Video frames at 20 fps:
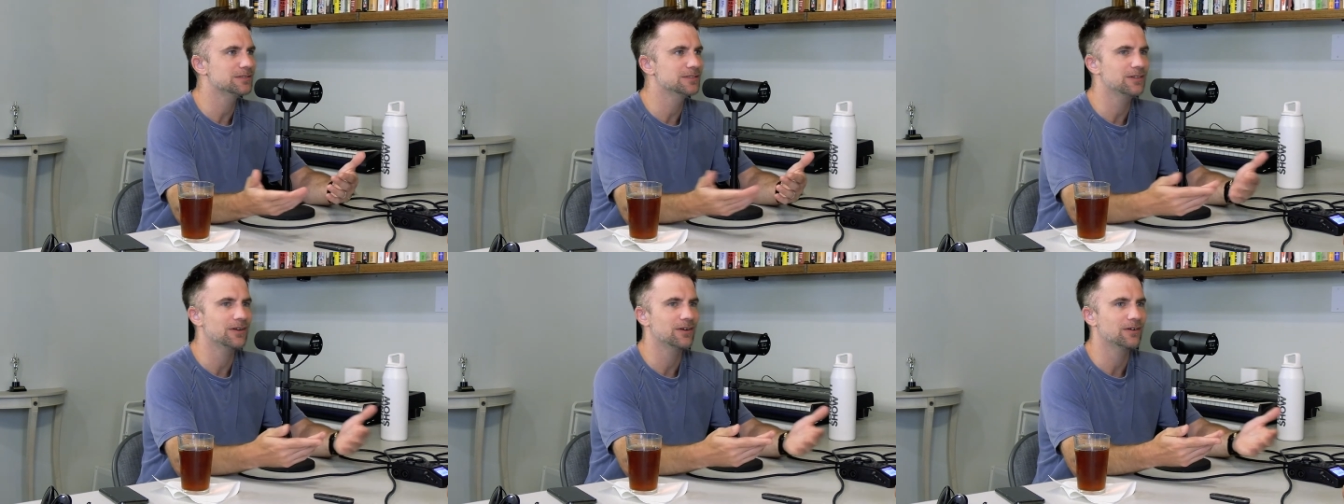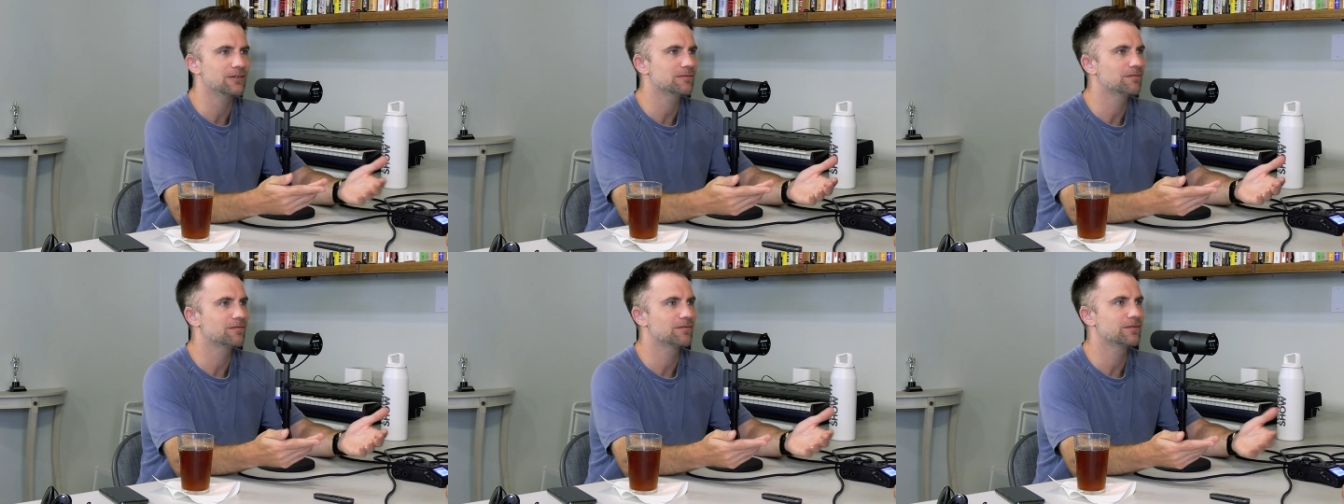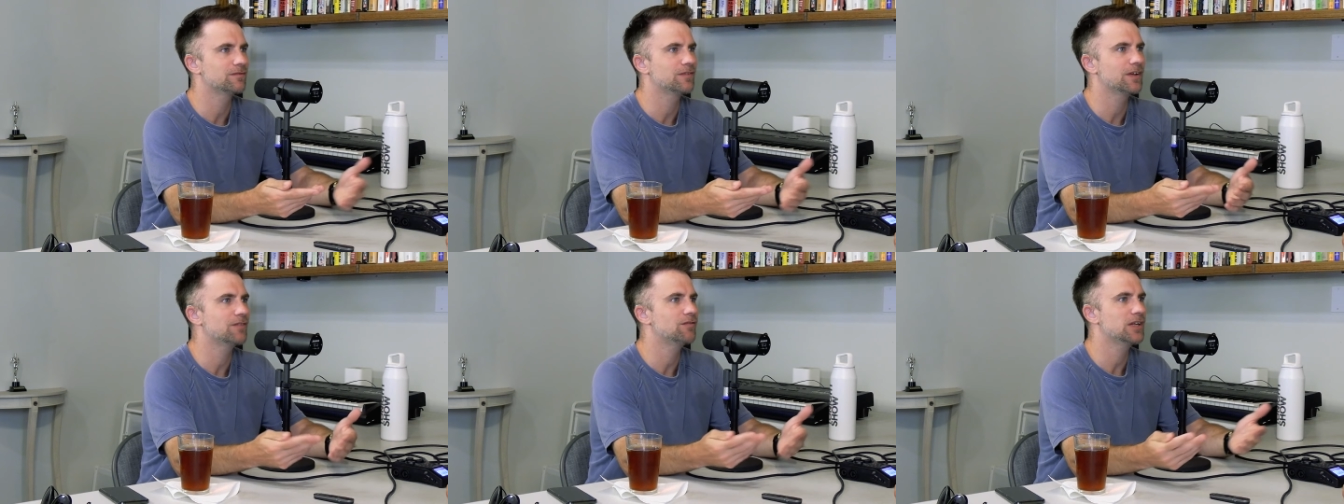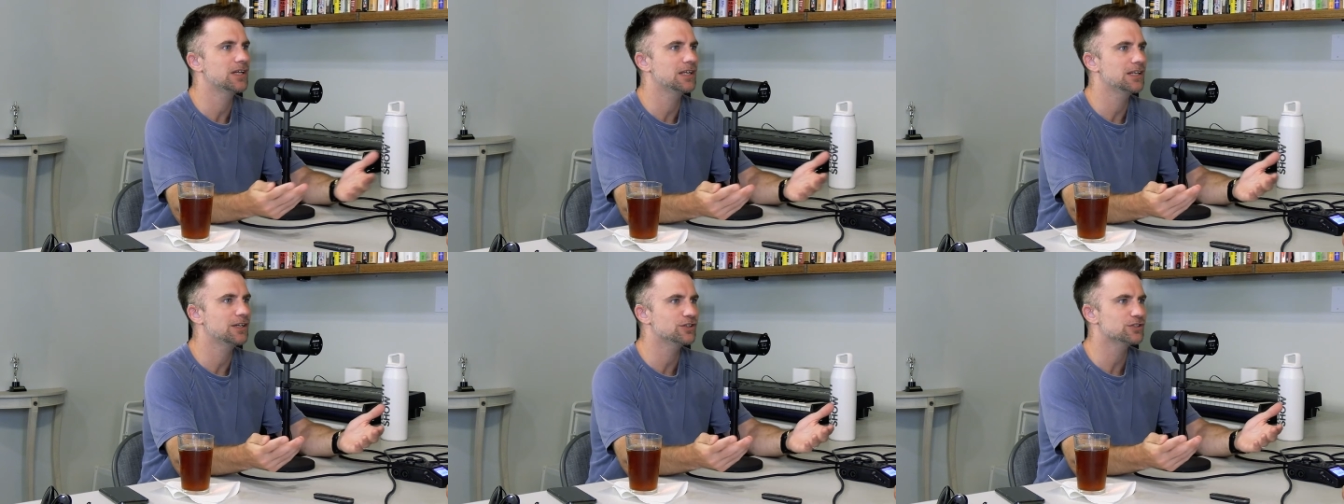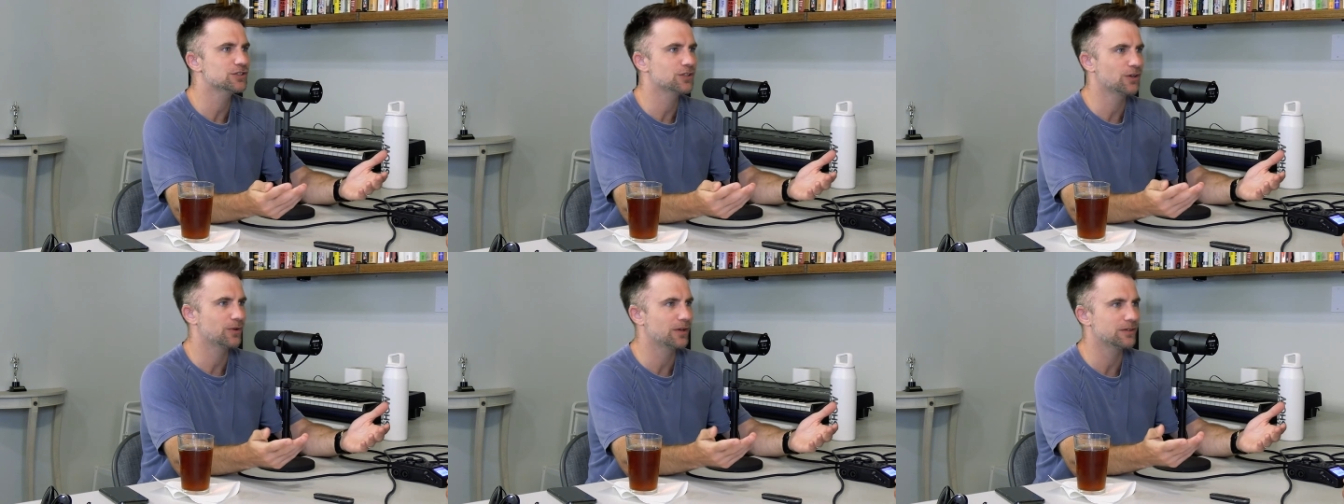15
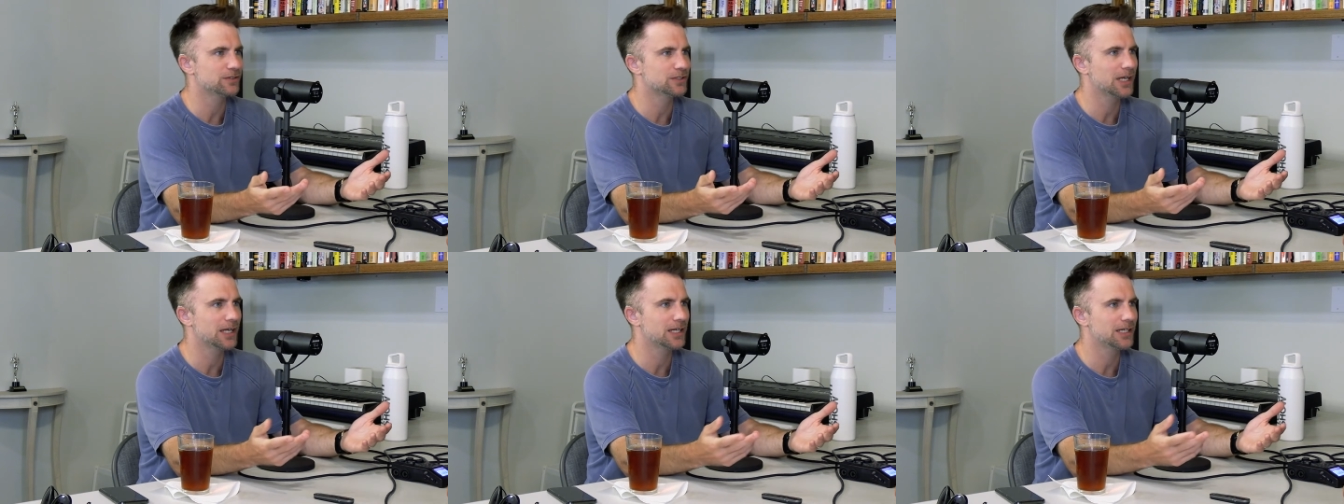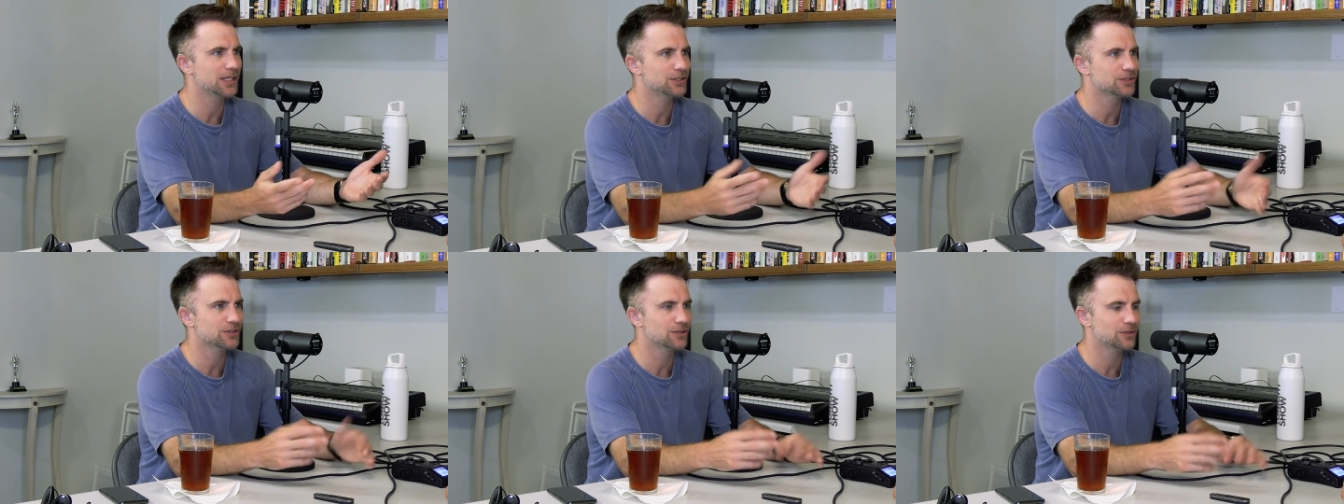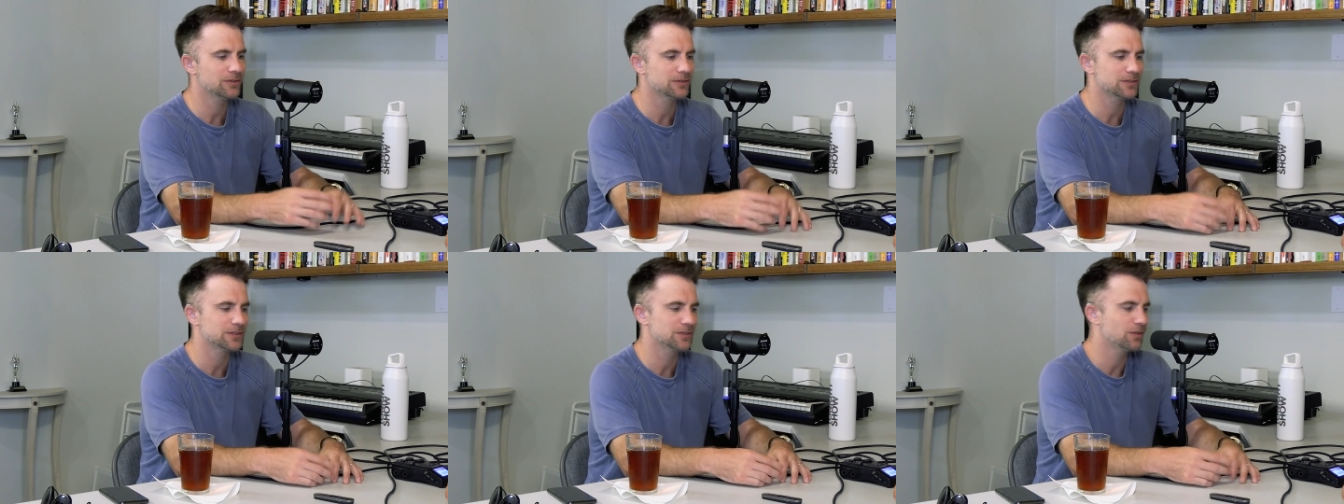years ago when I was 10 years old.